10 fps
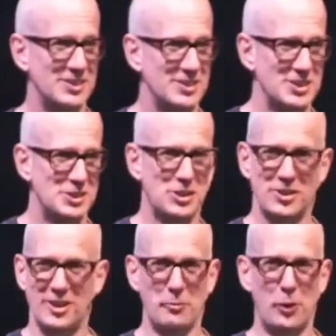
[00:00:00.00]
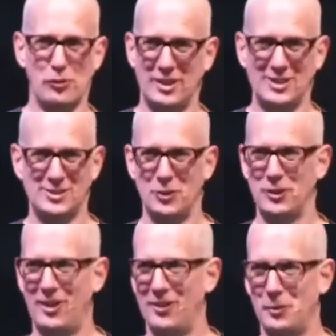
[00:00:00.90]
Just turned on a movie, zoned
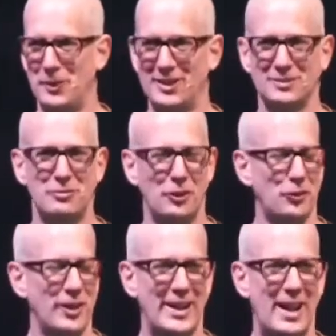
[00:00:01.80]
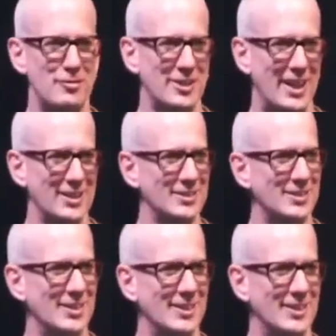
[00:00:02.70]
out a little bit, felt great after that.
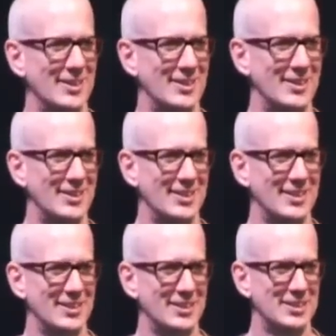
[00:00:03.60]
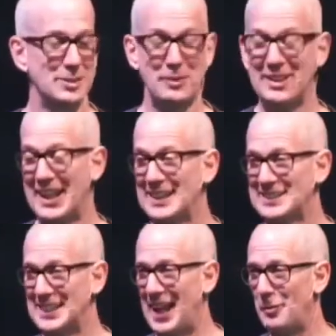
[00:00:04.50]
To me, that's
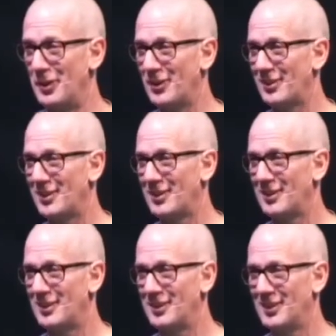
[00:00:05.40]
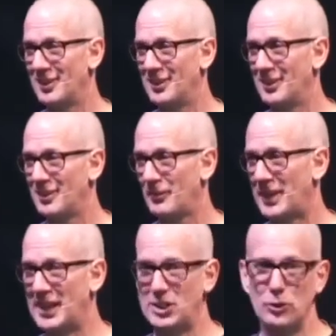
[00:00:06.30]
Sabbath.
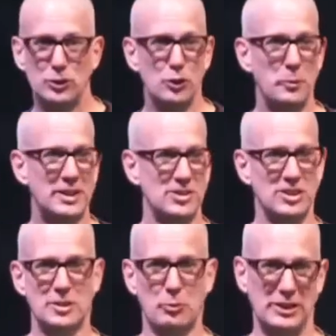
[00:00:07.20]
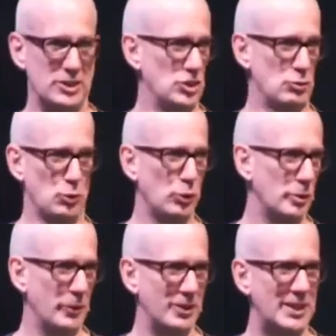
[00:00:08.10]
And I don't do it because there's some religious rule
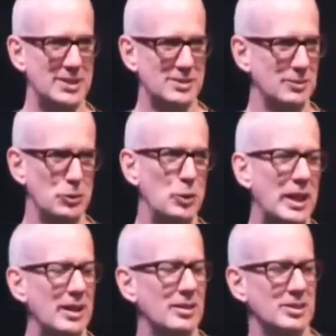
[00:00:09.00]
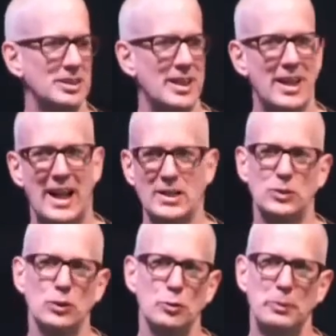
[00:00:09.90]
about it. Who cares? I
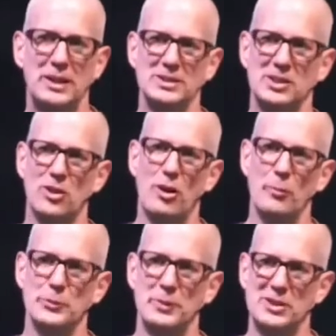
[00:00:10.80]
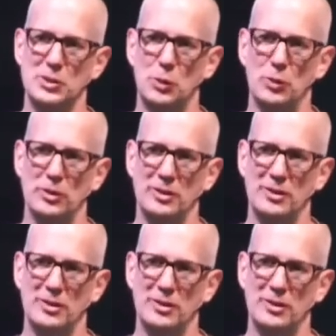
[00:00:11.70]
do it because it calms my soul.